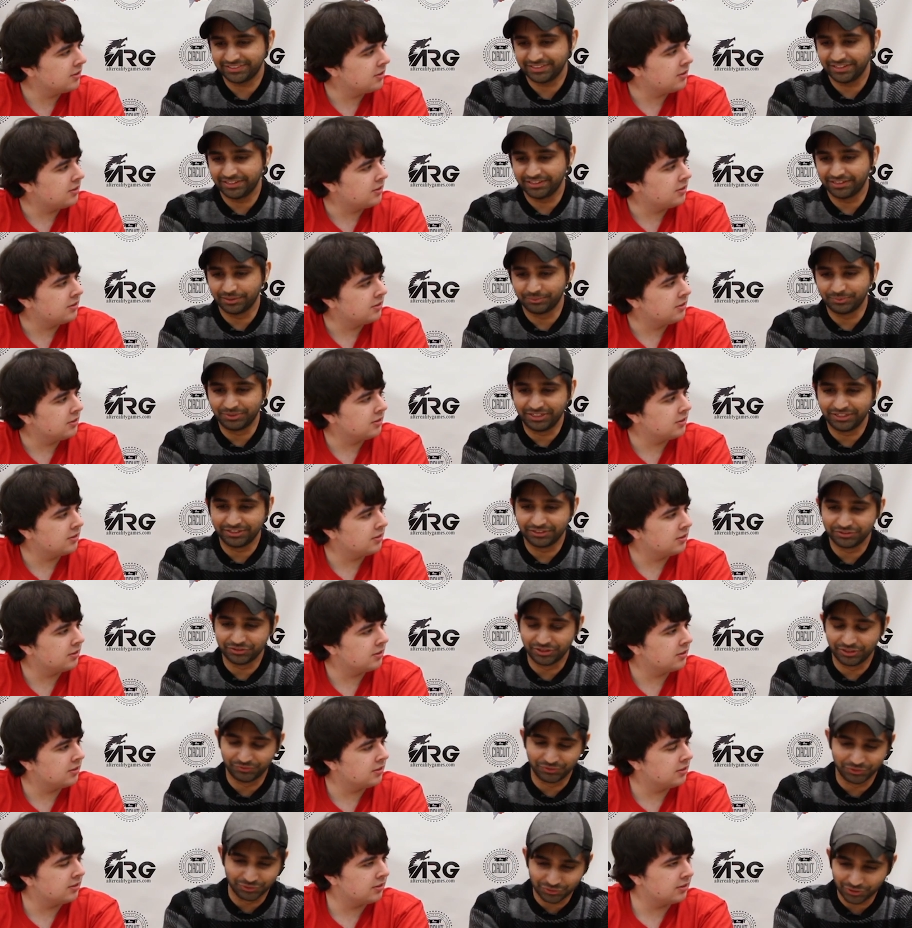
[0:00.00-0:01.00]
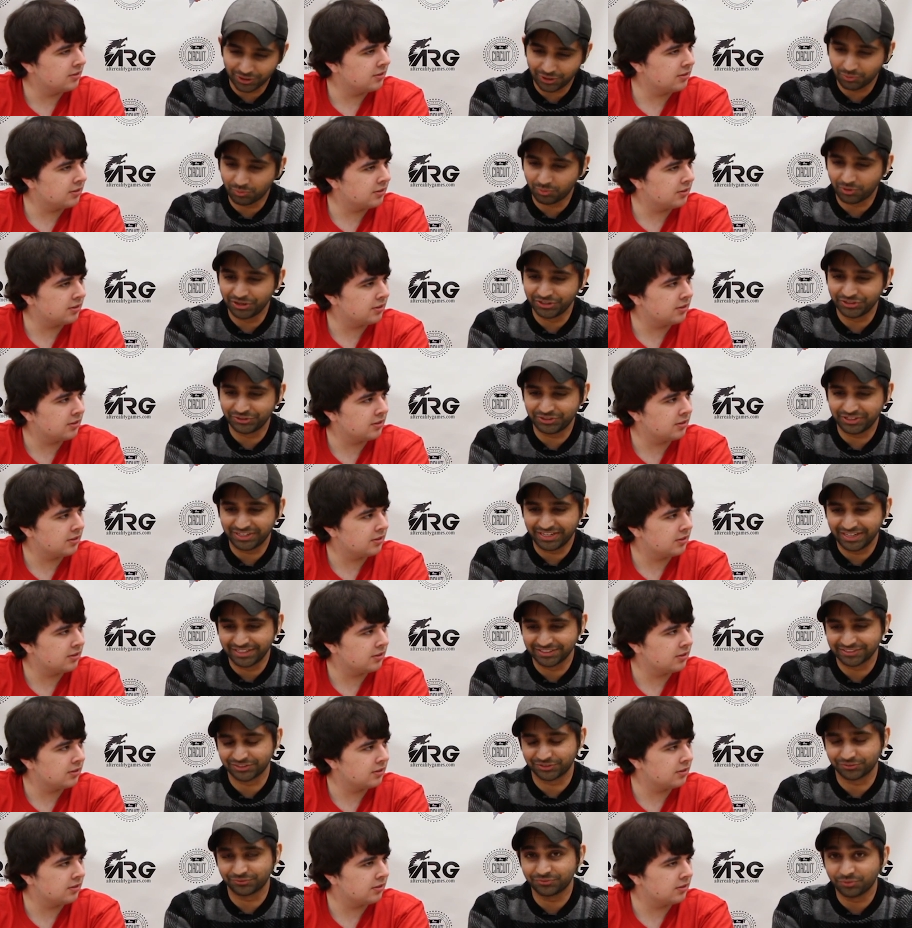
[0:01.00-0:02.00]
Speaker 1: Hand, I mean, if you draw one, you can
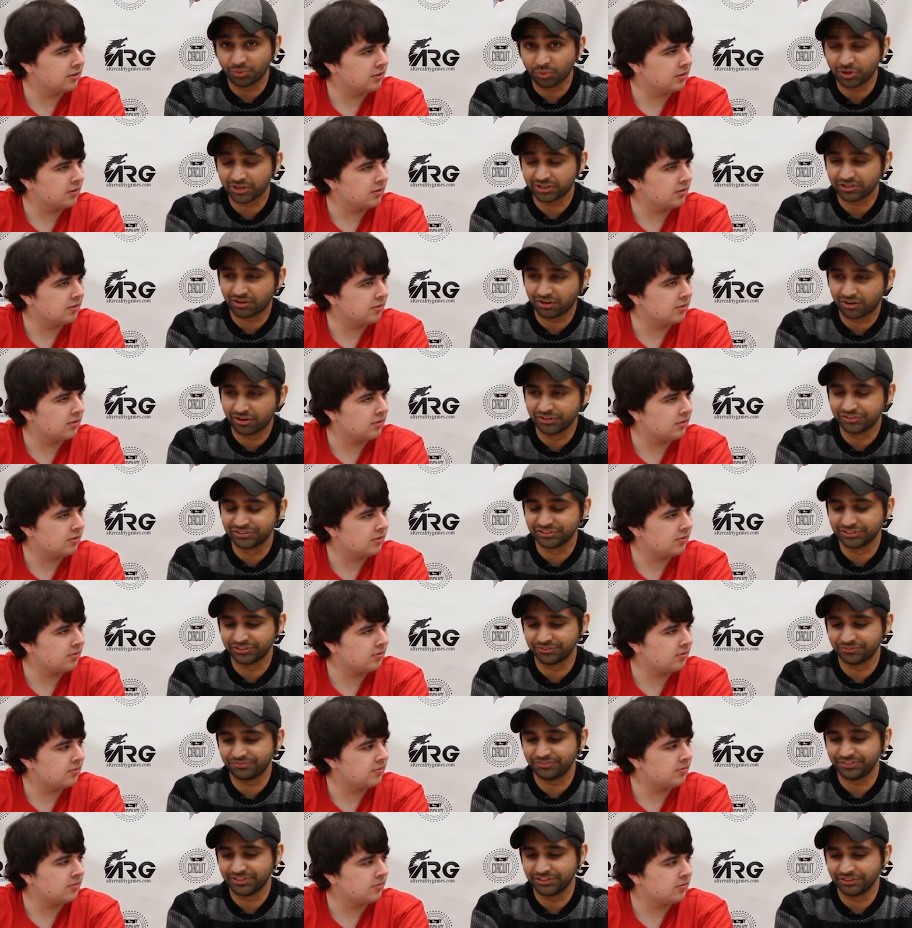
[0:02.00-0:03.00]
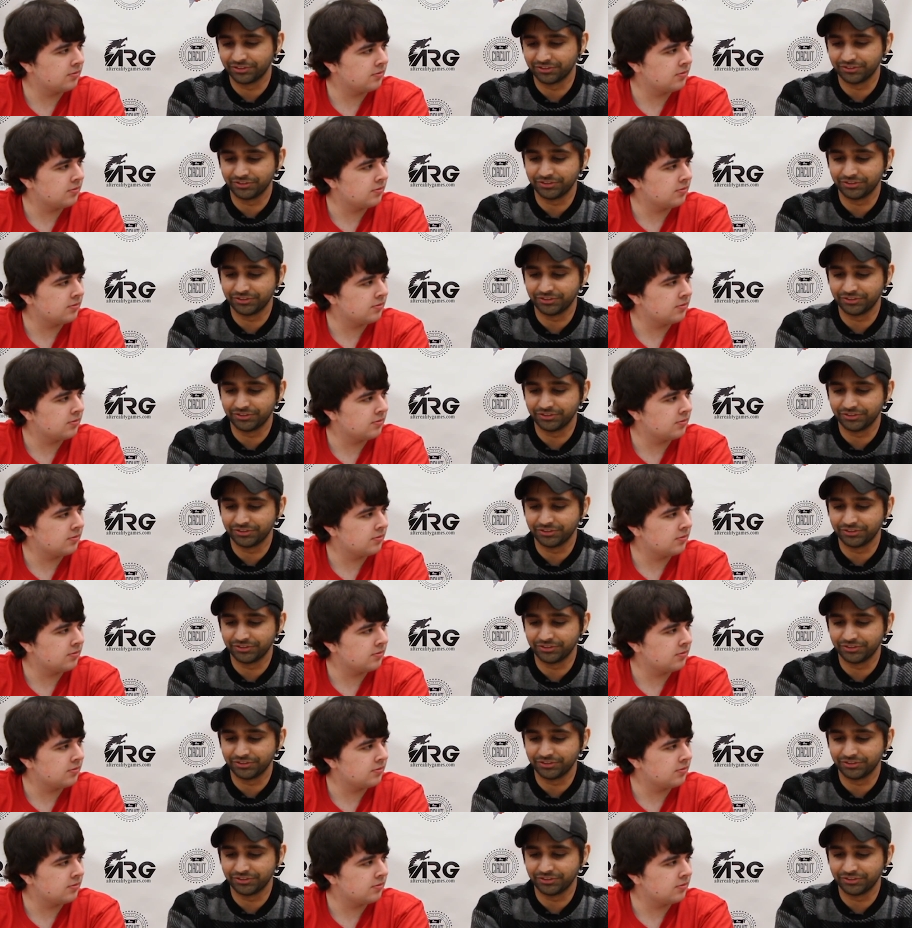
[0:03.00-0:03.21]
answer four cards on the field.